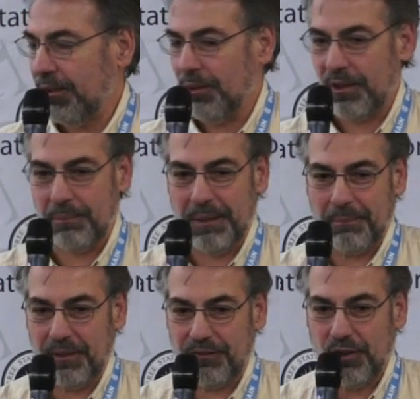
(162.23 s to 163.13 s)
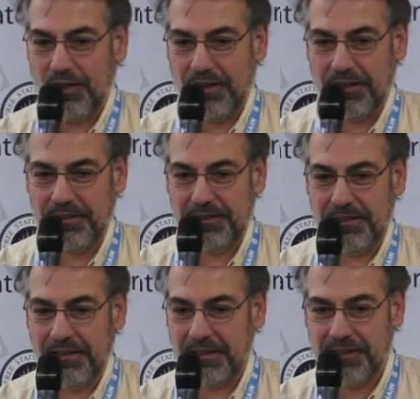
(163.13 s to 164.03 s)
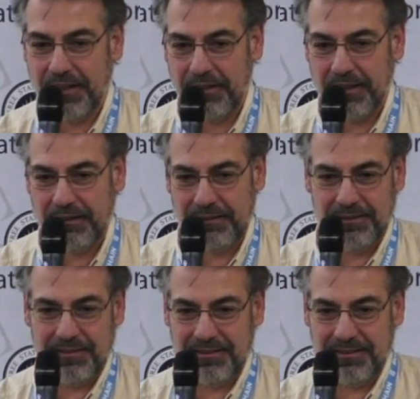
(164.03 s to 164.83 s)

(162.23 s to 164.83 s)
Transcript: who other people have called a gun nut,